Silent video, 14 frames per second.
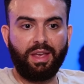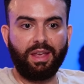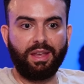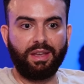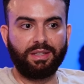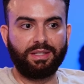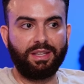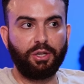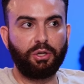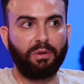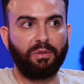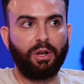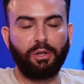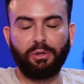is the
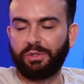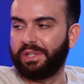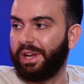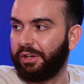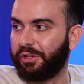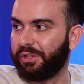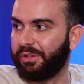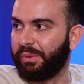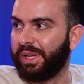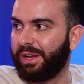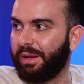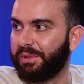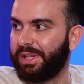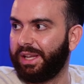issue of hallucination when it
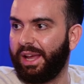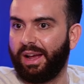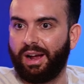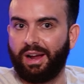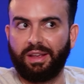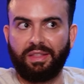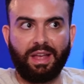comes to AI.